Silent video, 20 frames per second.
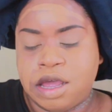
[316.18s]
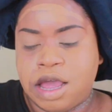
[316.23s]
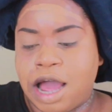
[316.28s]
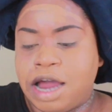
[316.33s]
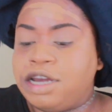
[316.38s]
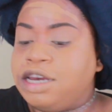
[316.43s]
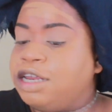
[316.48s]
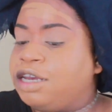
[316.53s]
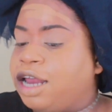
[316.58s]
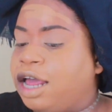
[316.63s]

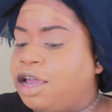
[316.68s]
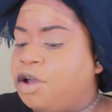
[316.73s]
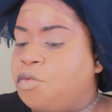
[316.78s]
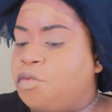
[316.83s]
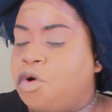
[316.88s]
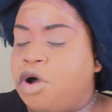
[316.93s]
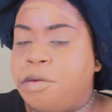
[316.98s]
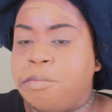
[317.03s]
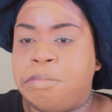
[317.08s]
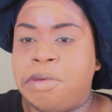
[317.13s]
I need like
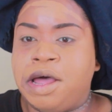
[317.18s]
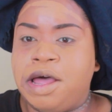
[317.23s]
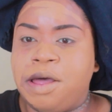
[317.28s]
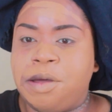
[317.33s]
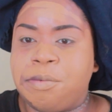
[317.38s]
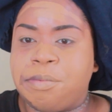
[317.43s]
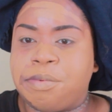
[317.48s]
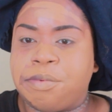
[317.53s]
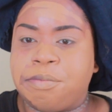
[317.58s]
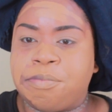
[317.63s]
one
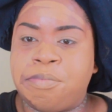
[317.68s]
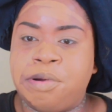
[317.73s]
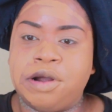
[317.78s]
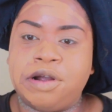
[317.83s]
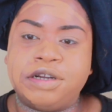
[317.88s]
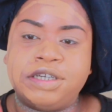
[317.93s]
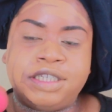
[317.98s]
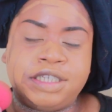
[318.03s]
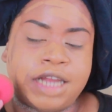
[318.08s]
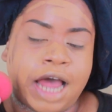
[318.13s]
pump
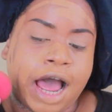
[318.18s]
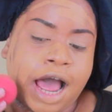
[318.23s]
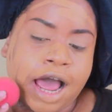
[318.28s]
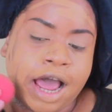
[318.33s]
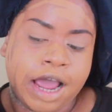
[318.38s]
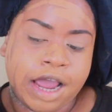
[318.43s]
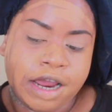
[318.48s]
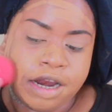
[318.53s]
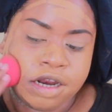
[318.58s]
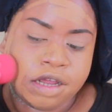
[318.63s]
per
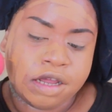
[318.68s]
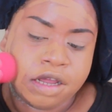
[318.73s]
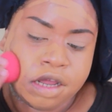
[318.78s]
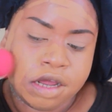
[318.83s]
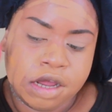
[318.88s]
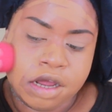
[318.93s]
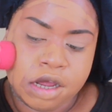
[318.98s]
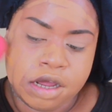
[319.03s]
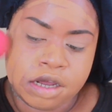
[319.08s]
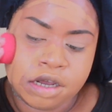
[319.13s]
side
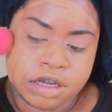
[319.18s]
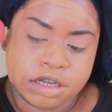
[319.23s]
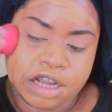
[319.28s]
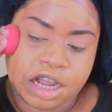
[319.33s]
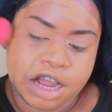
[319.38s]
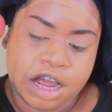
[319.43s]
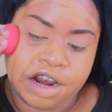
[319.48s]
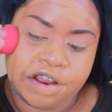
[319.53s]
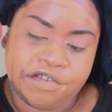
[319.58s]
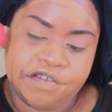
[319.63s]
because
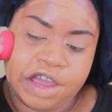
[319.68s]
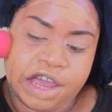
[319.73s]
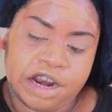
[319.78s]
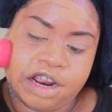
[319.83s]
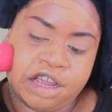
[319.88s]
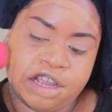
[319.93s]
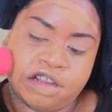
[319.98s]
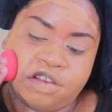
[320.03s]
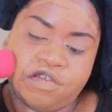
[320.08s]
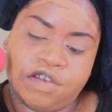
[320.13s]
I got a fat
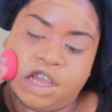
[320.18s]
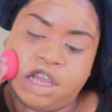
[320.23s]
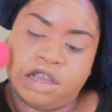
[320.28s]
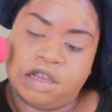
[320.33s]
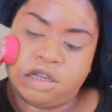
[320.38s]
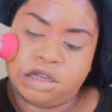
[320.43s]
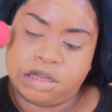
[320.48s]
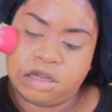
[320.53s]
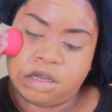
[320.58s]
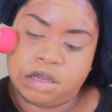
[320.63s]
ass
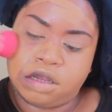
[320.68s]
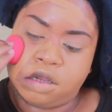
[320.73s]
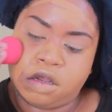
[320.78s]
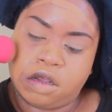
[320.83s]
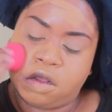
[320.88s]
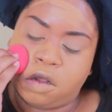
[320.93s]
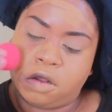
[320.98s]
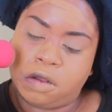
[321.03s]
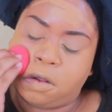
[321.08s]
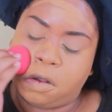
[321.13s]
face,
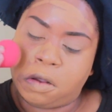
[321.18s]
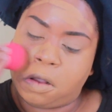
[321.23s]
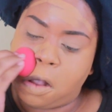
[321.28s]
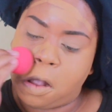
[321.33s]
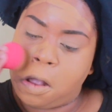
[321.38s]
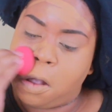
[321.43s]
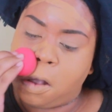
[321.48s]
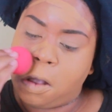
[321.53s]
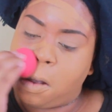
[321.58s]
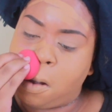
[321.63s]

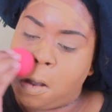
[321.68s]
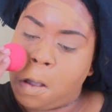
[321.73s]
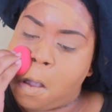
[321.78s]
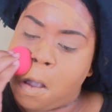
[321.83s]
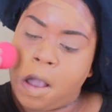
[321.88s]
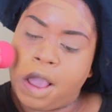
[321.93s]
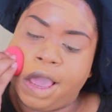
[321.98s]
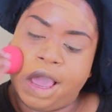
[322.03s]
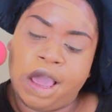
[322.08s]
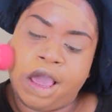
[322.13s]

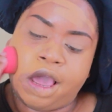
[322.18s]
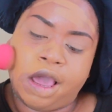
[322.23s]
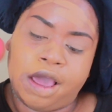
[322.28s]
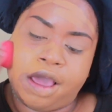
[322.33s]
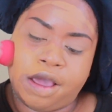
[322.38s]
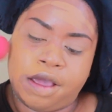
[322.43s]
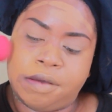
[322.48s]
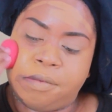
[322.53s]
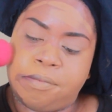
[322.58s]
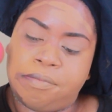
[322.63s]

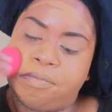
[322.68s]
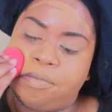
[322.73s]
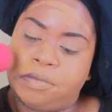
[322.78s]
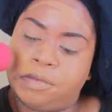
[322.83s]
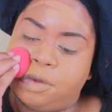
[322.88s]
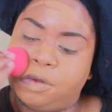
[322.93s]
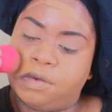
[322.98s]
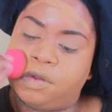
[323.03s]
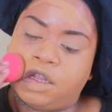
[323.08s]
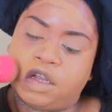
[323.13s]
and
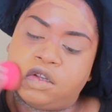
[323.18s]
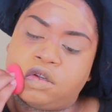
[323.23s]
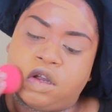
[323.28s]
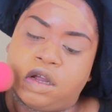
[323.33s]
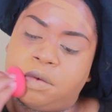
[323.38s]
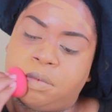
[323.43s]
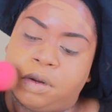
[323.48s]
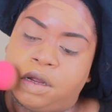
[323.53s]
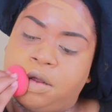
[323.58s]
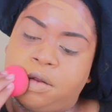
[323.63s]
that's
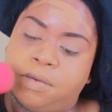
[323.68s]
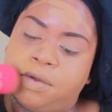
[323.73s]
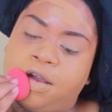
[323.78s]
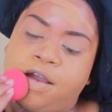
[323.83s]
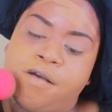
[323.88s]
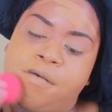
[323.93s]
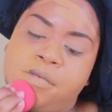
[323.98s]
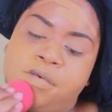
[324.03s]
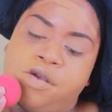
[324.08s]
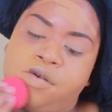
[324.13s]
why I probably
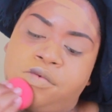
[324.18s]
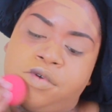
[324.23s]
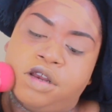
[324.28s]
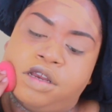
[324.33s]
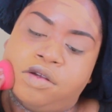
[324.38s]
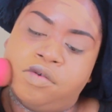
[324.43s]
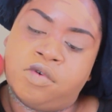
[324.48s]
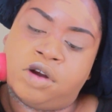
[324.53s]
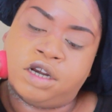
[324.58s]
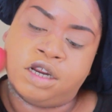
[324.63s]
I'll be
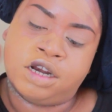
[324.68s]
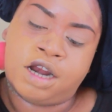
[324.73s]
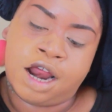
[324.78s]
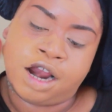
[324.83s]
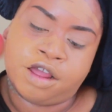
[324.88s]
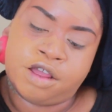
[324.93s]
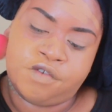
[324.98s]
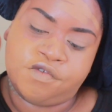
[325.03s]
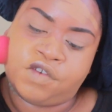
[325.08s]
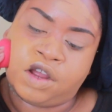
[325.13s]
really running
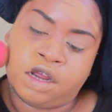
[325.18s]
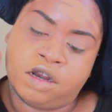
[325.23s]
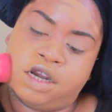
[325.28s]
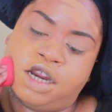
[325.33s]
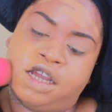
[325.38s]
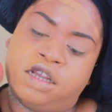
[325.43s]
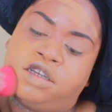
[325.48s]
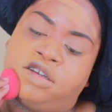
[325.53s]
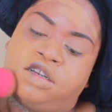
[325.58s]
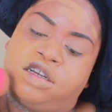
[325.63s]
out of
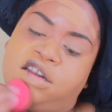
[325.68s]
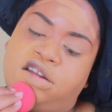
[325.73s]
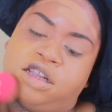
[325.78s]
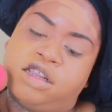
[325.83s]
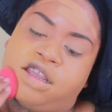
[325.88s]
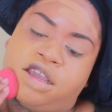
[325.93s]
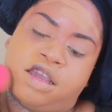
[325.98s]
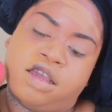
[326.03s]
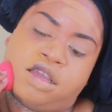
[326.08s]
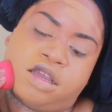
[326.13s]
foundation
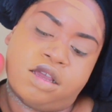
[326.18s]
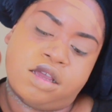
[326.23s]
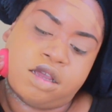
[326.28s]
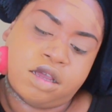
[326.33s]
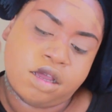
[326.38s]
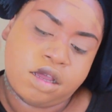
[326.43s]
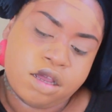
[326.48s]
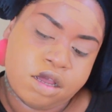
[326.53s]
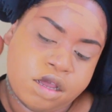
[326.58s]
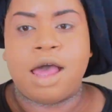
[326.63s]
like that.
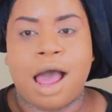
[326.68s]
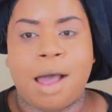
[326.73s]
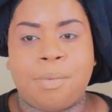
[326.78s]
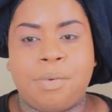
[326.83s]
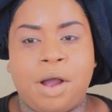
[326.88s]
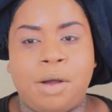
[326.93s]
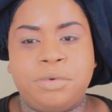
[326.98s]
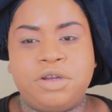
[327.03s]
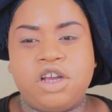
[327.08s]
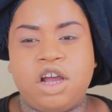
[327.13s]
I
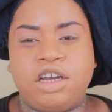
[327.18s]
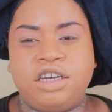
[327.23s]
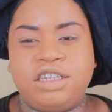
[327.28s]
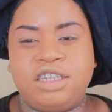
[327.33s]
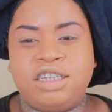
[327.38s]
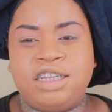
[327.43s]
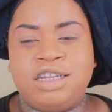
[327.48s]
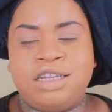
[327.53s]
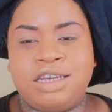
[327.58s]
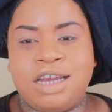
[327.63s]
promise y'all
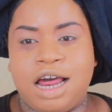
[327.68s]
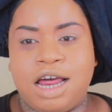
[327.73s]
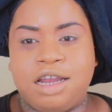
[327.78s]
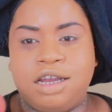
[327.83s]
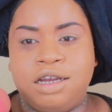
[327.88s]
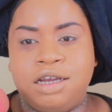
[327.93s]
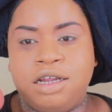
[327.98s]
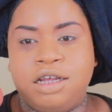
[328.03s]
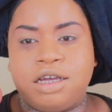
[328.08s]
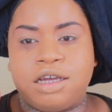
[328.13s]
this does
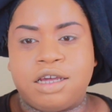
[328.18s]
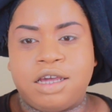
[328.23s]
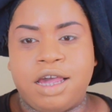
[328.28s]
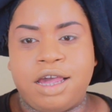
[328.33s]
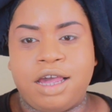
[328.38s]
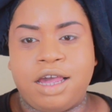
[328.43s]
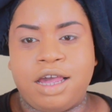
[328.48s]
not look